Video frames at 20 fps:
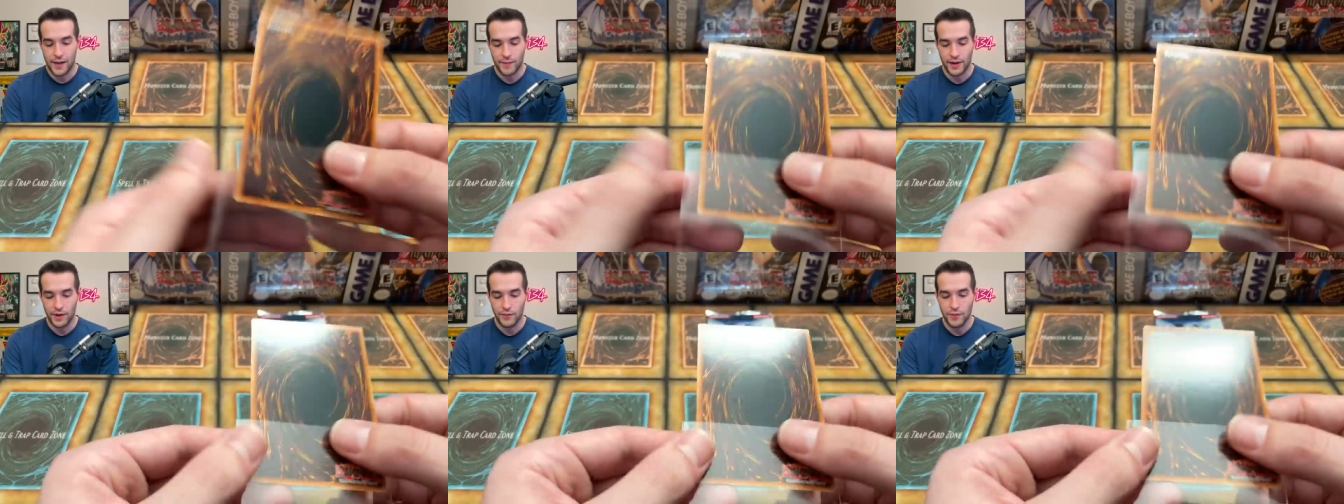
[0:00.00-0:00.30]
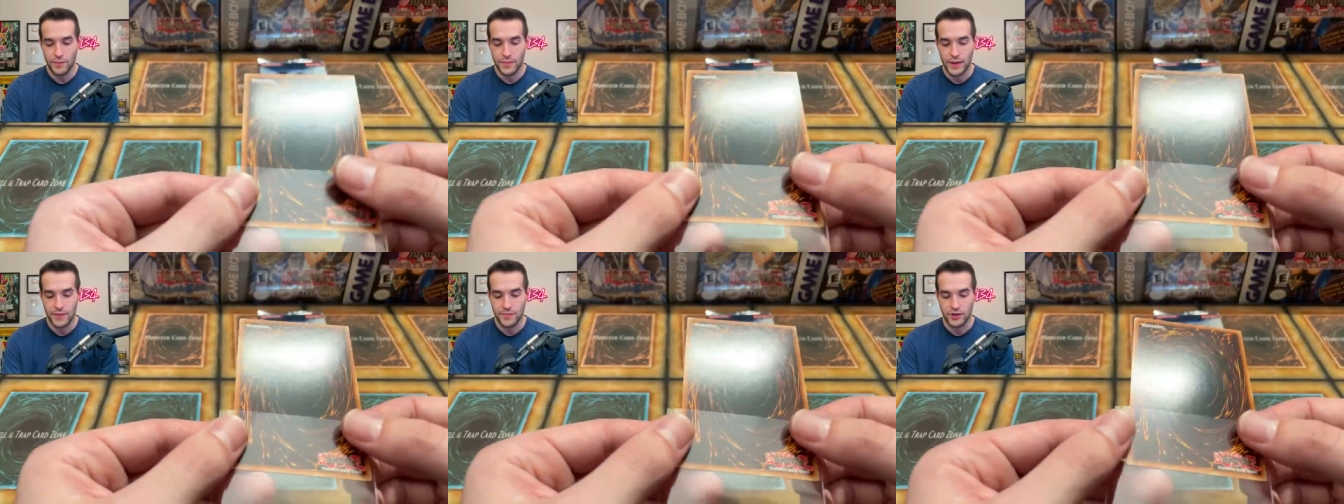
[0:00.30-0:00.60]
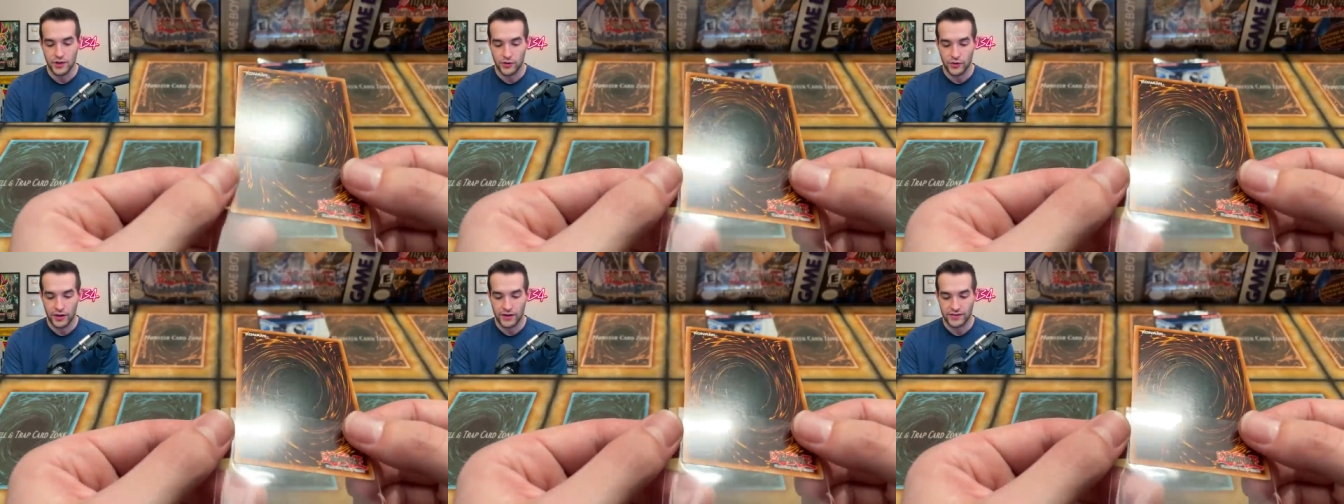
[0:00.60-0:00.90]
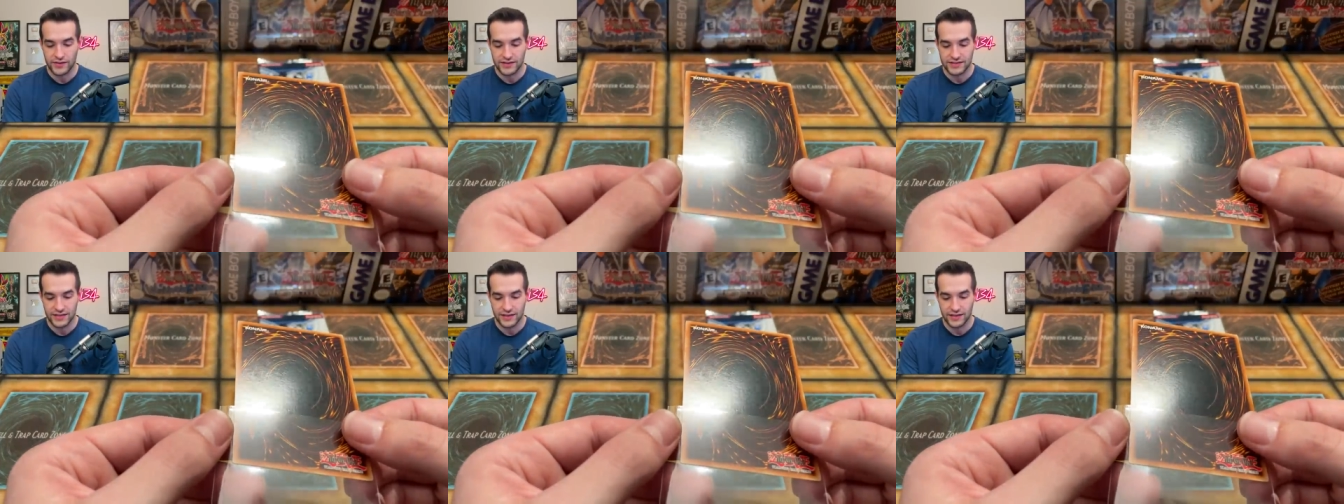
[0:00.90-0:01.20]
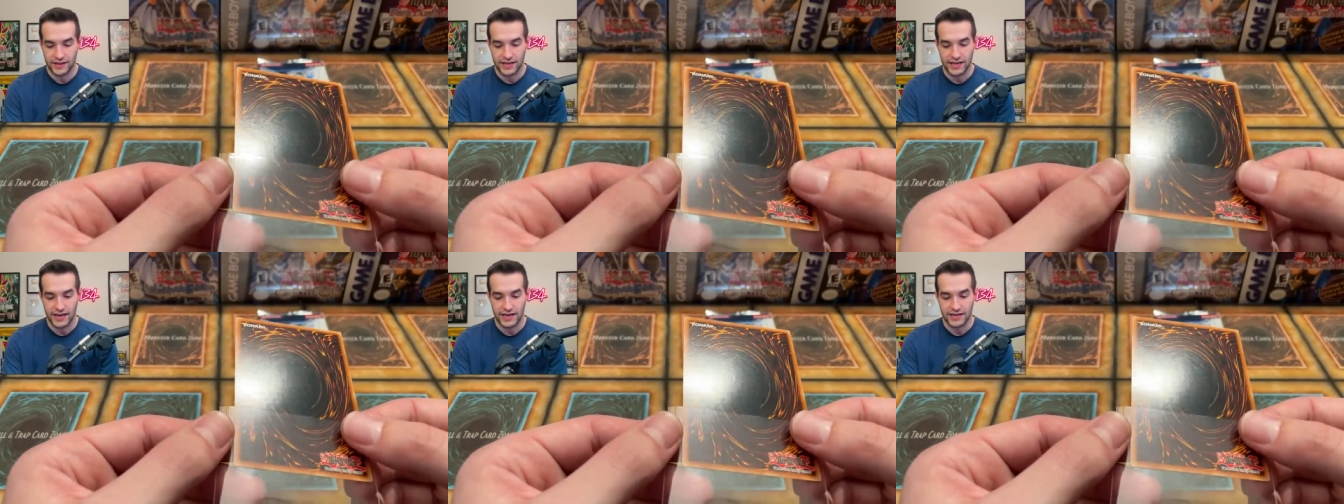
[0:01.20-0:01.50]
mean, I would maybe grade this at
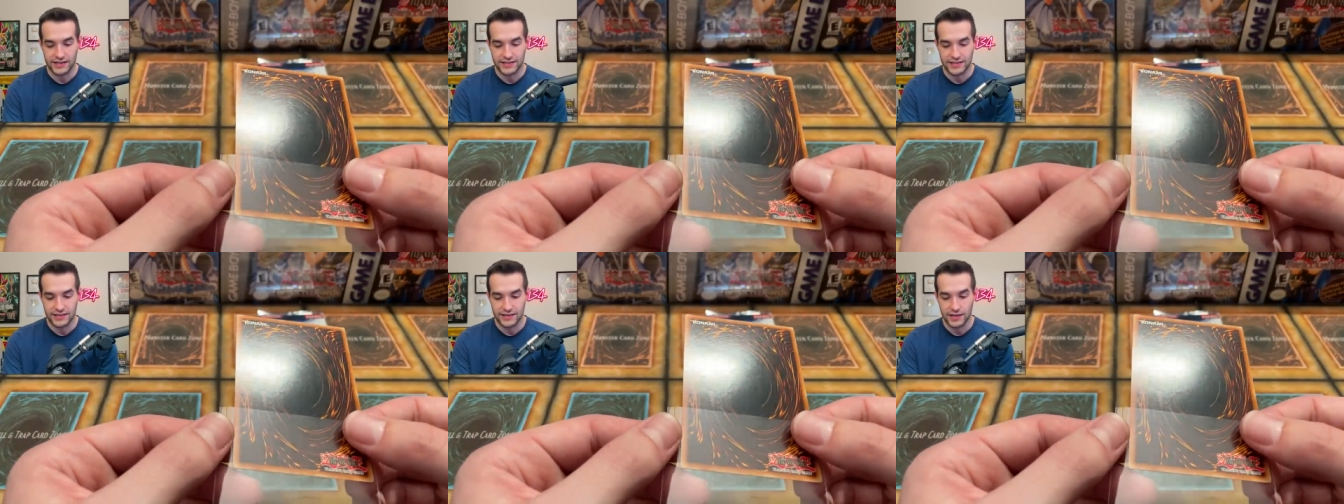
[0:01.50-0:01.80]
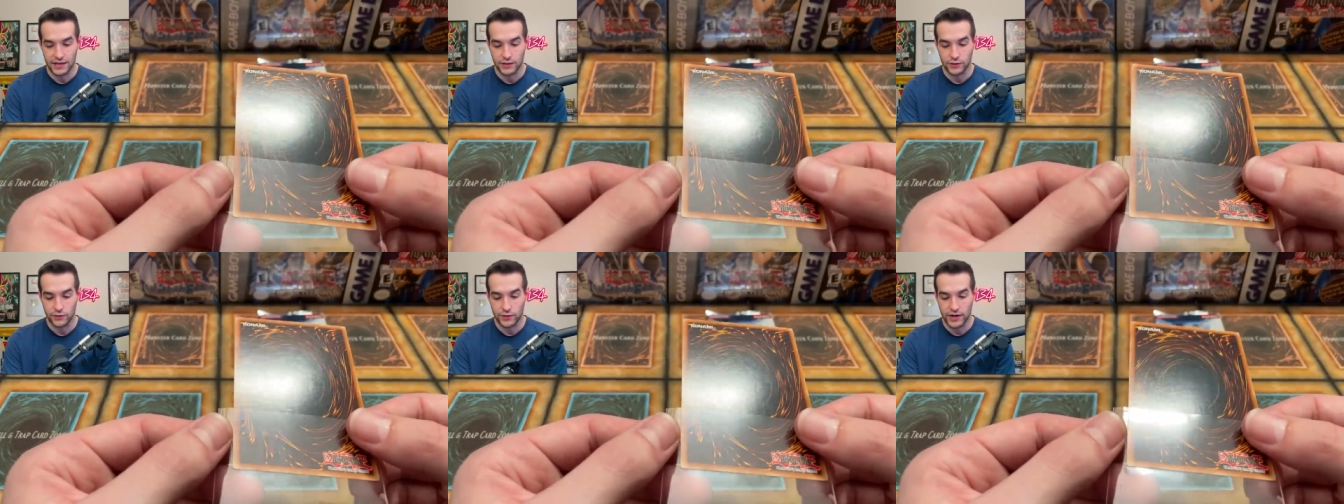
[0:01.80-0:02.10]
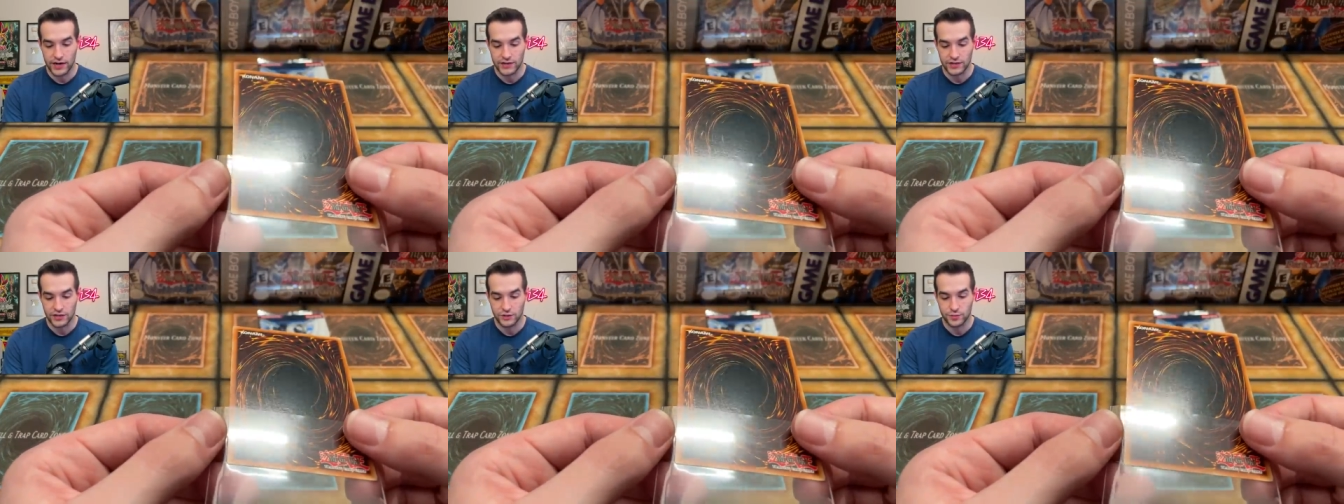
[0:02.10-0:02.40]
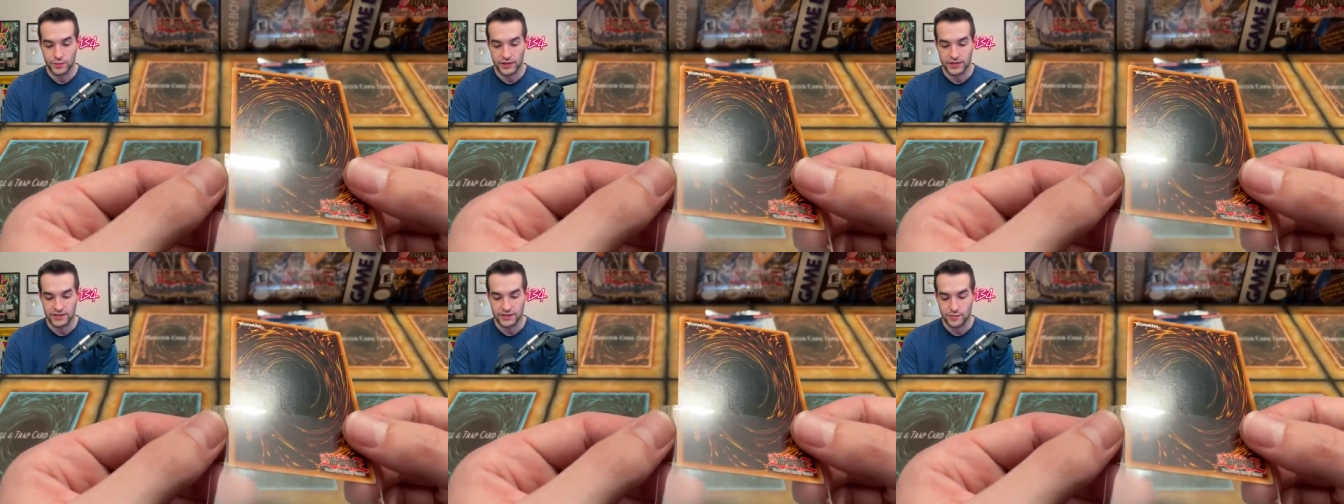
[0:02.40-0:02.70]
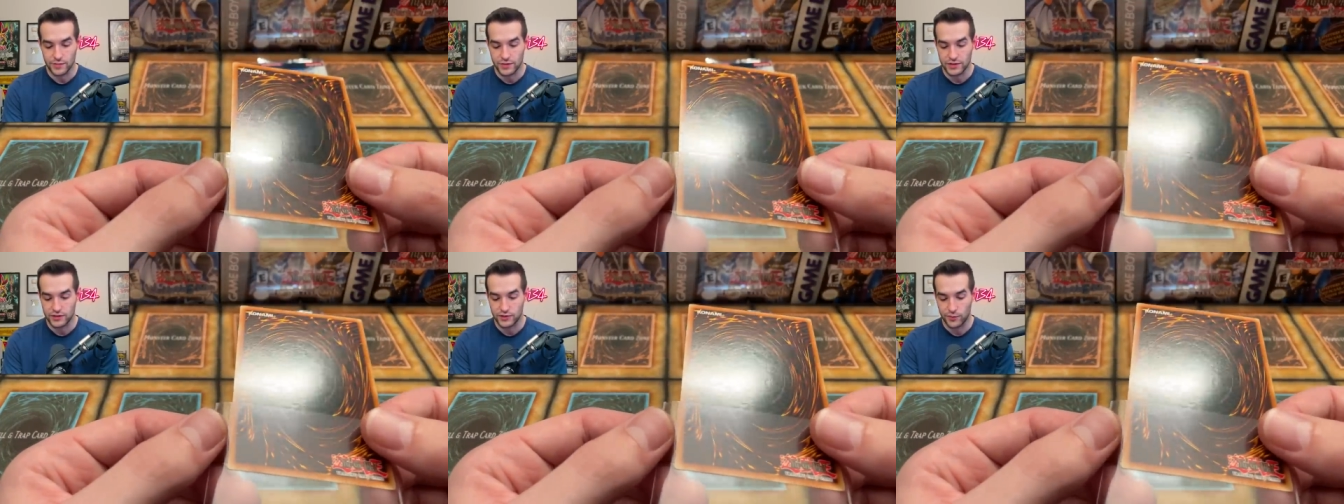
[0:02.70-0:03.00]
like an $18 rate just because
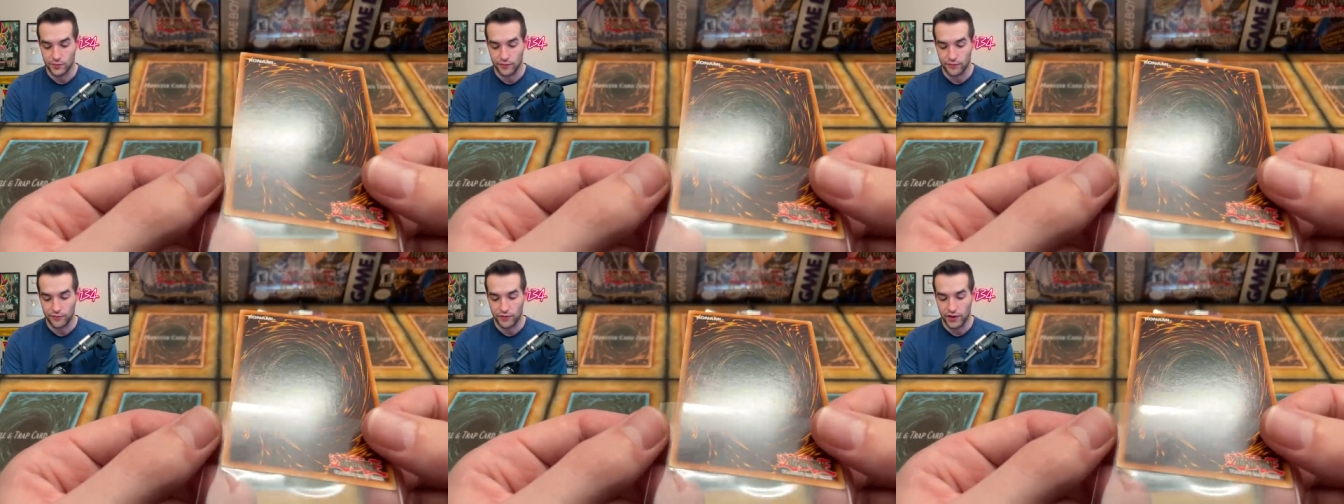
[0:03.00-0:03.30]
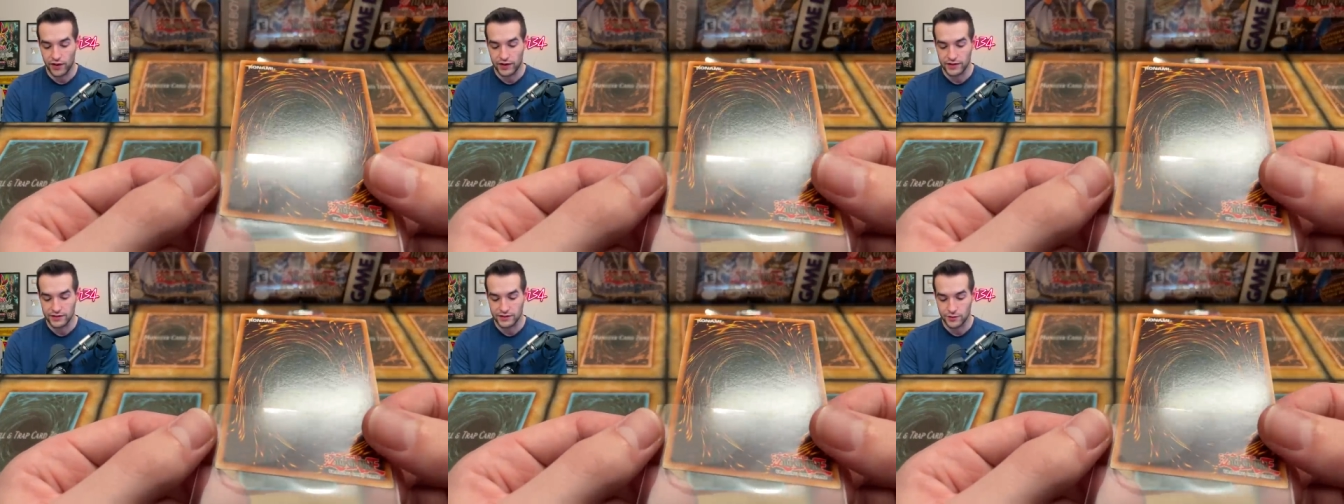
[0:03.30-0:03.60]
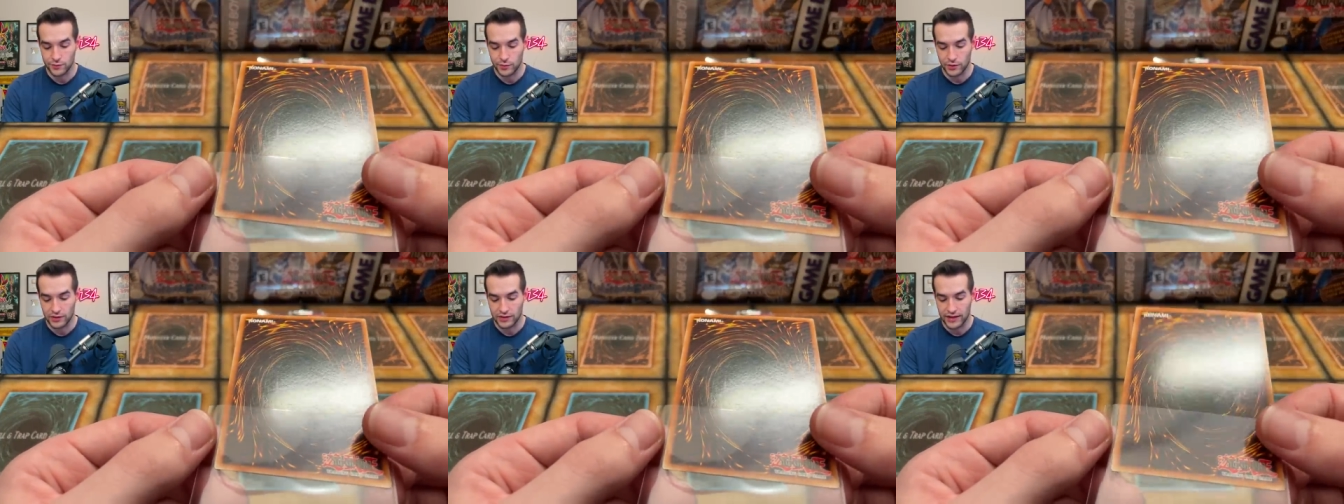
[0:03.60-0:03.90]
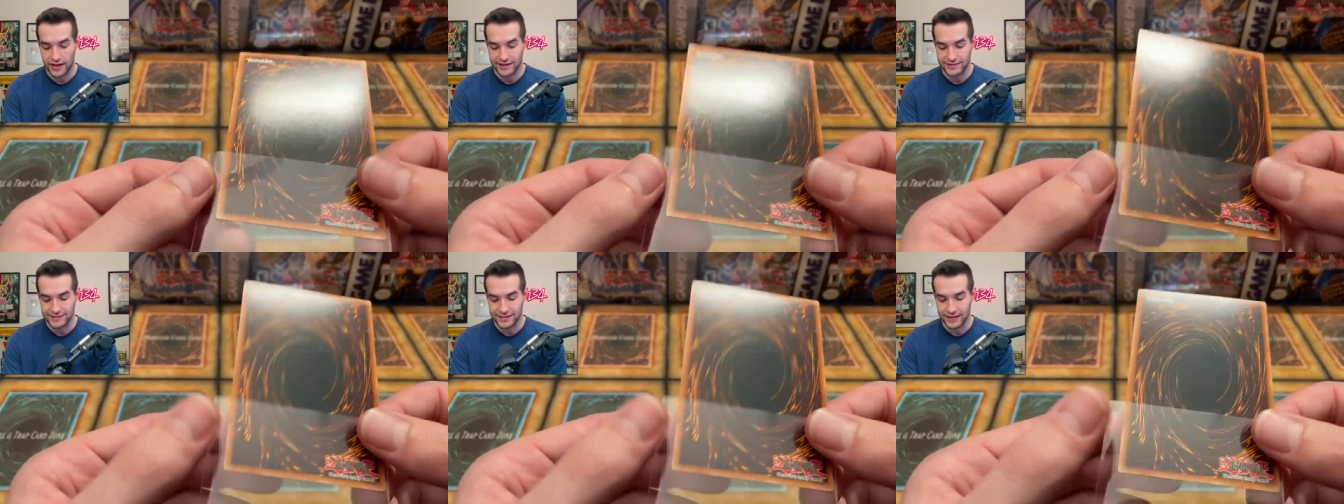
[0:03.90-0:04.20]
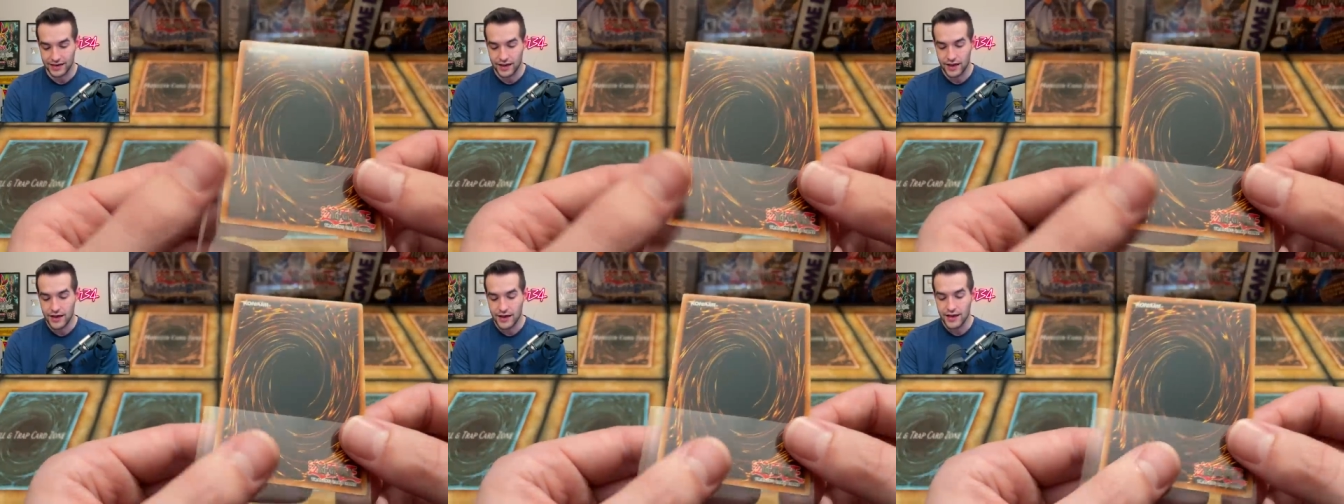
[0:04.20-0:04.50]
it'd be super fun and super
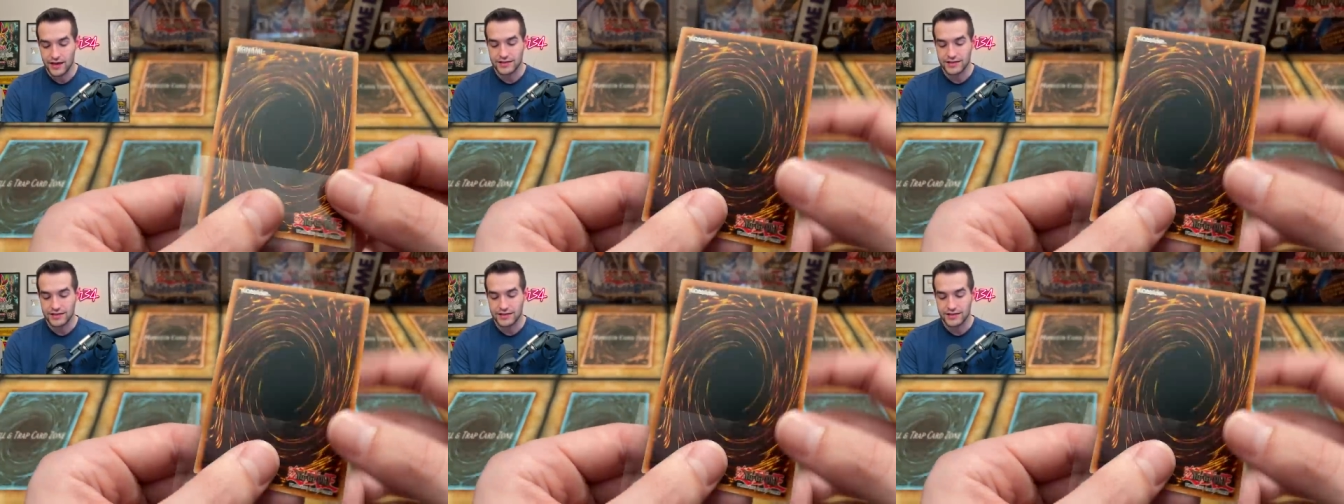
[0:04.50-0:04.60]
classic.